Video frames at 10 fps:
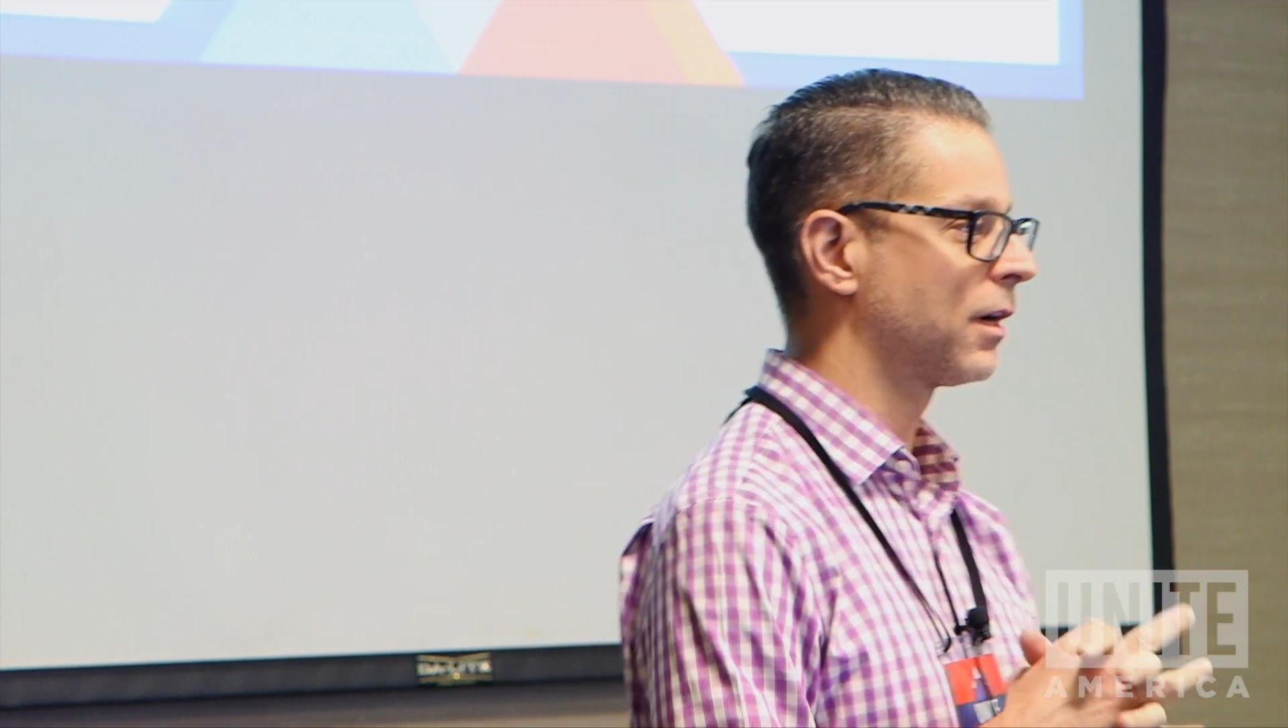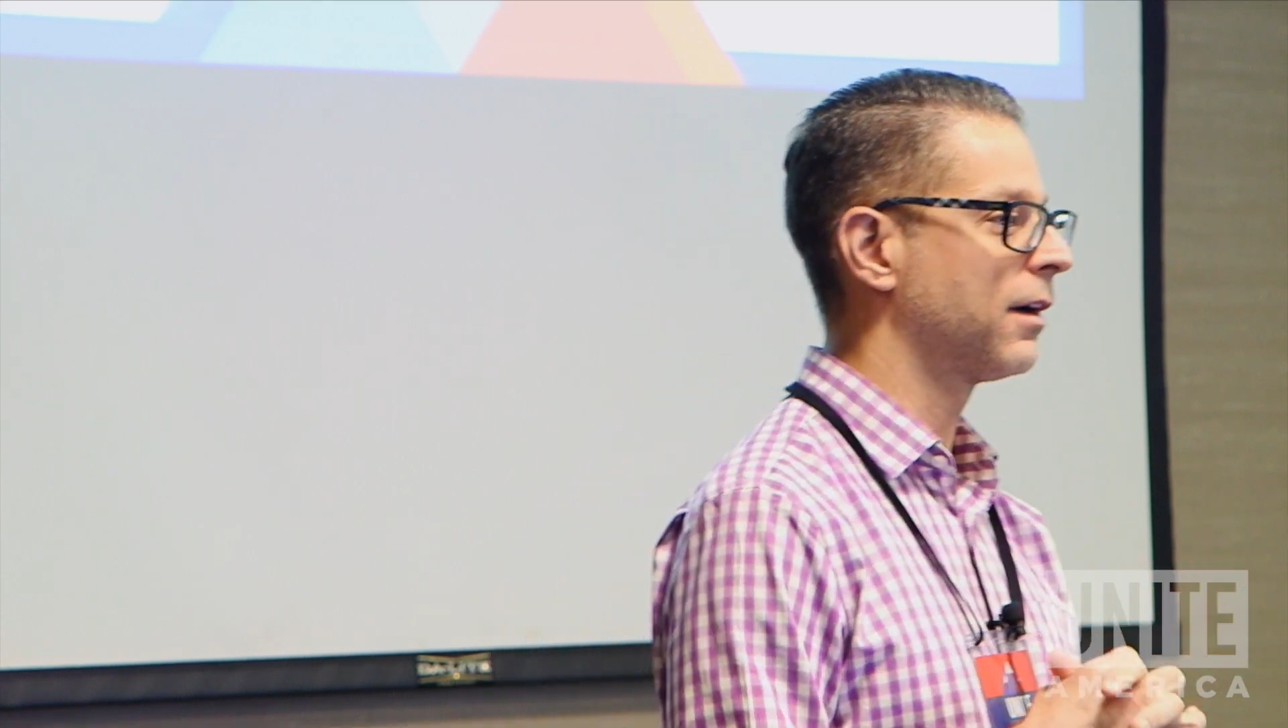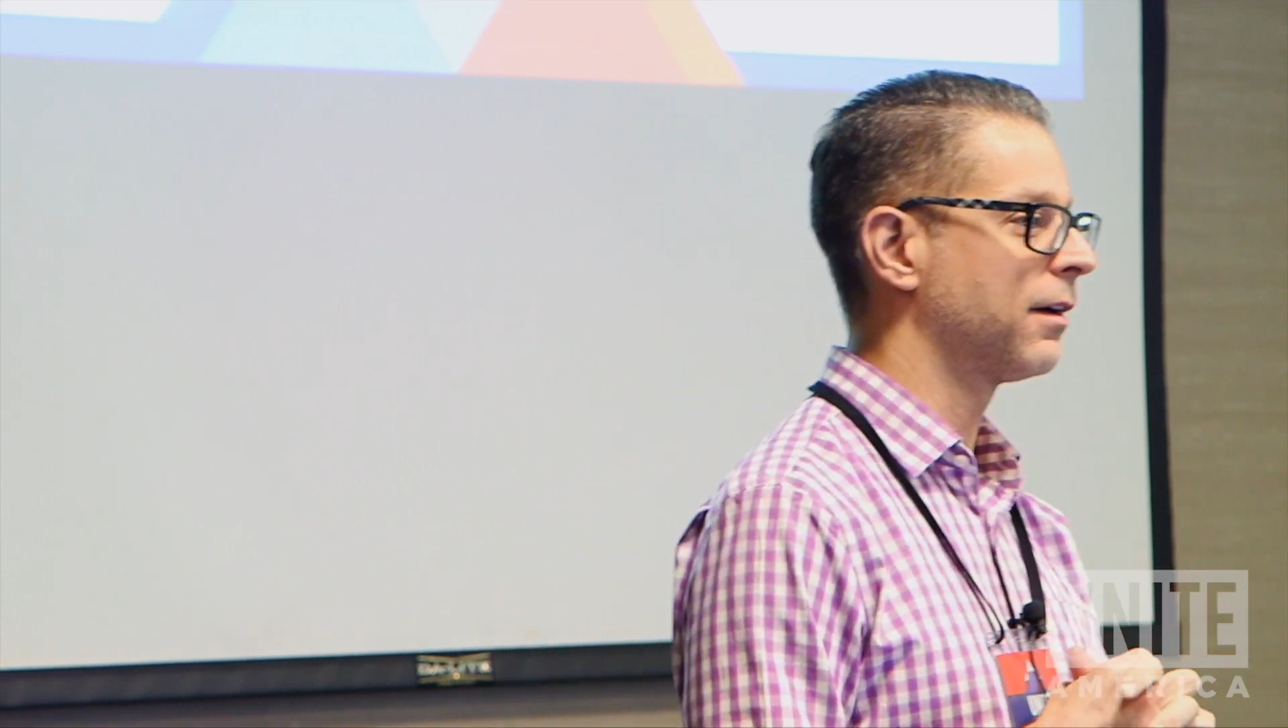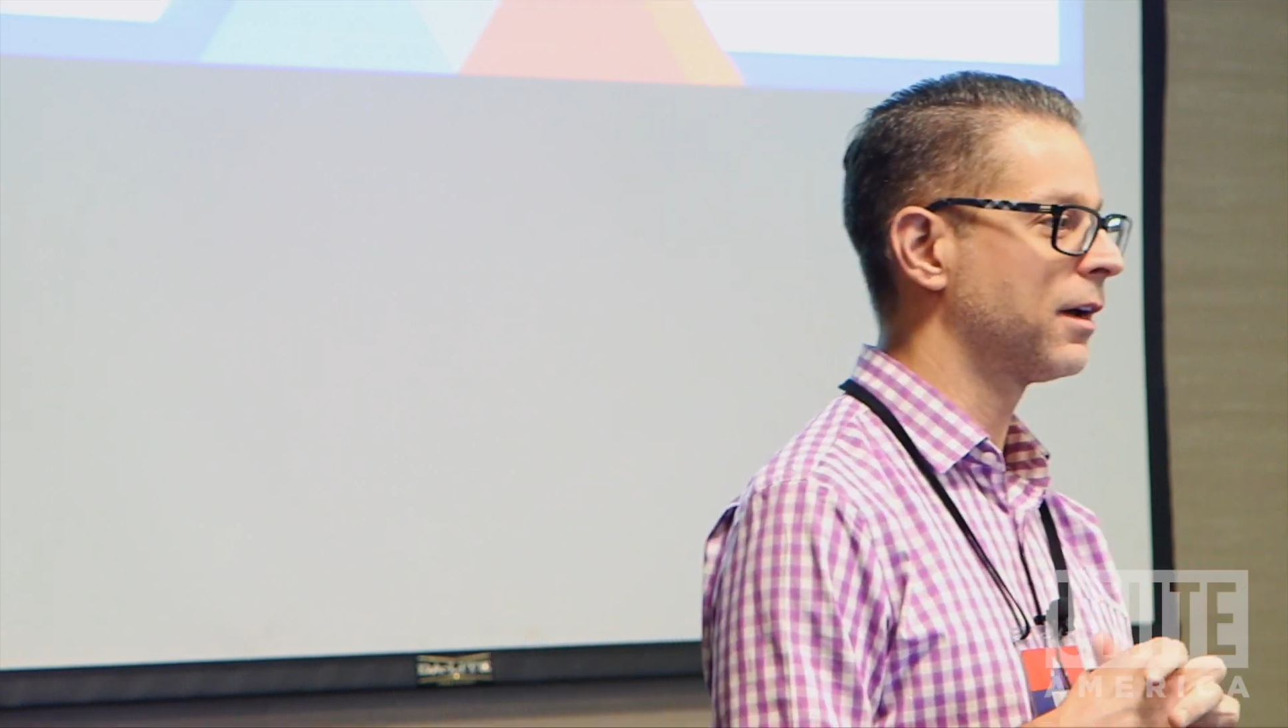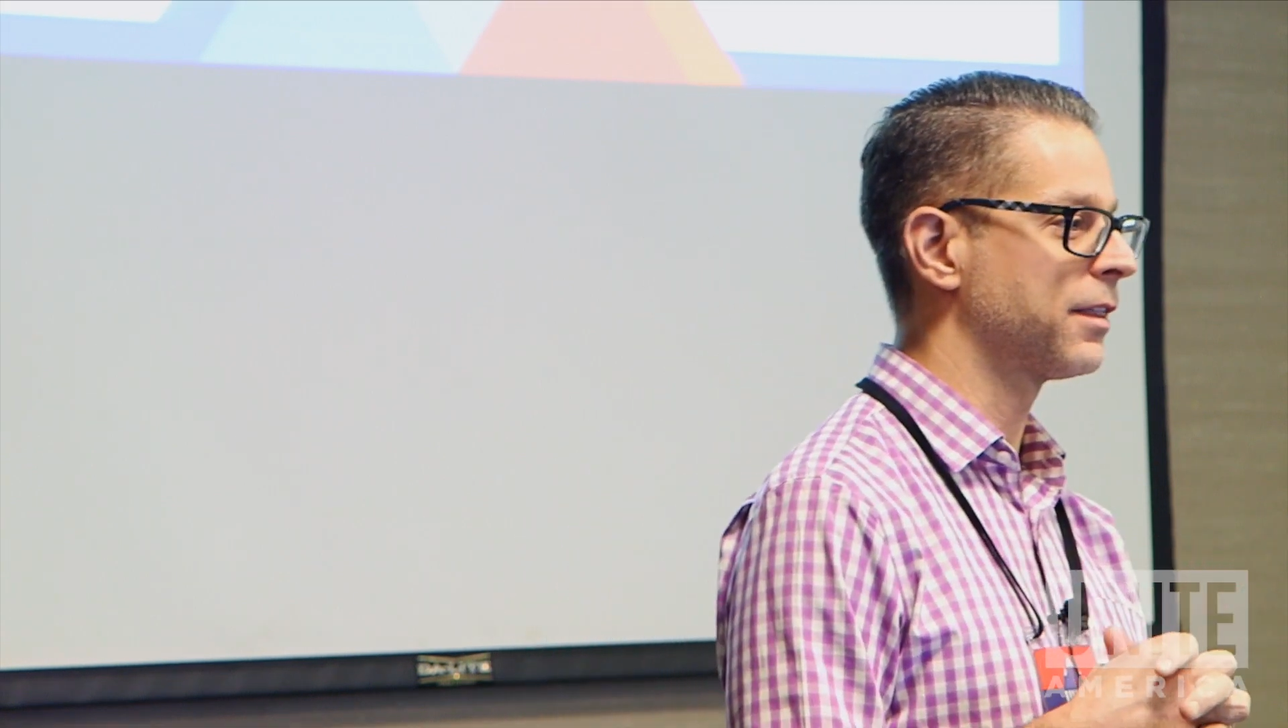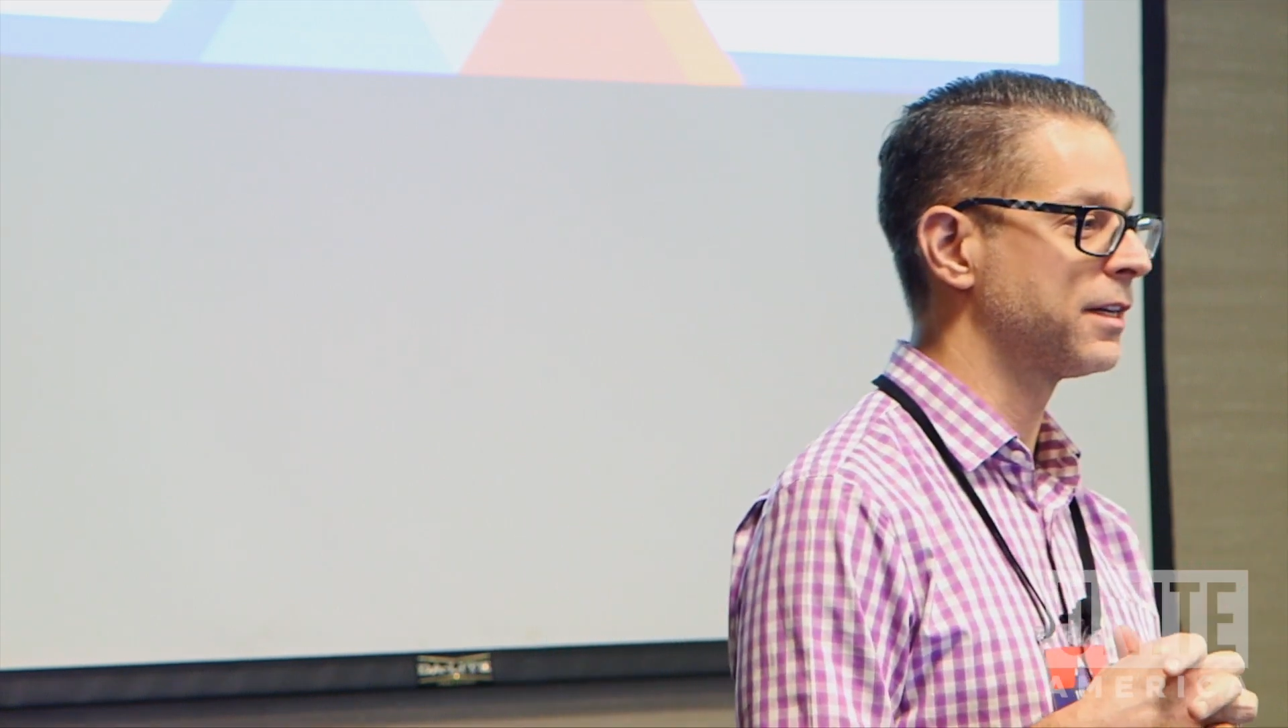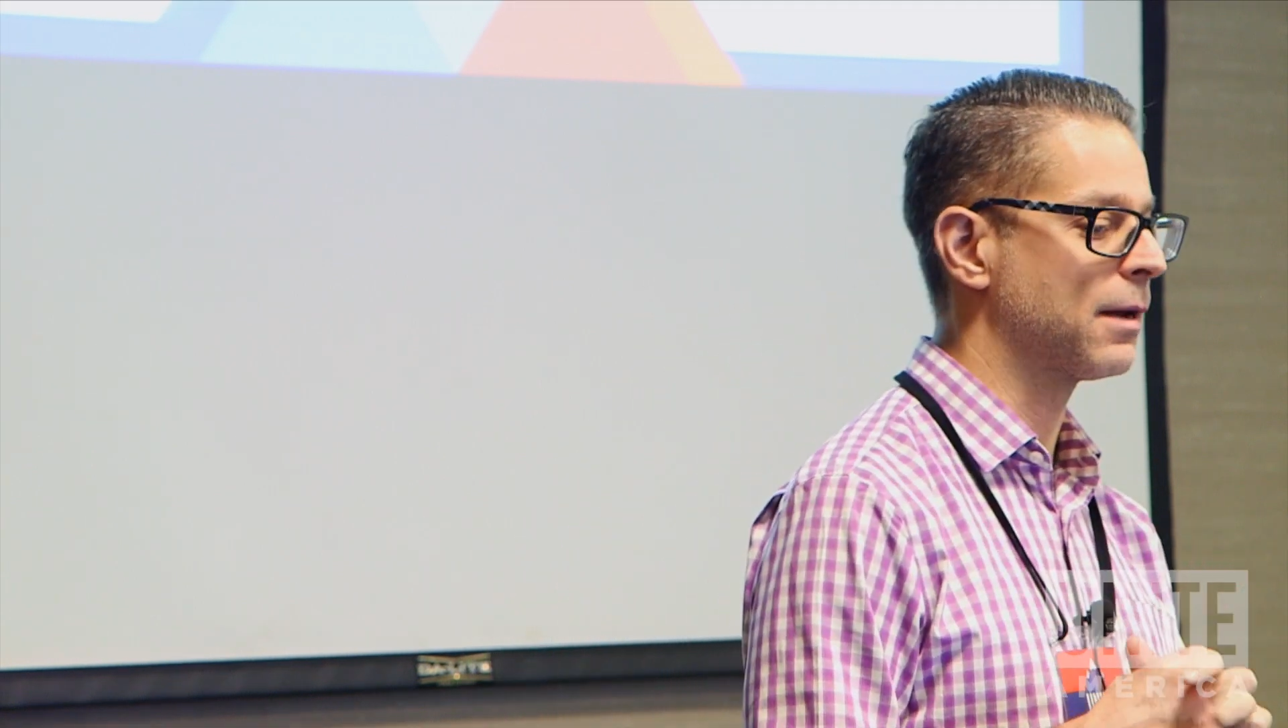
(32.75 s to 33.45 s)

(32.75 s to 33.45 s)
on the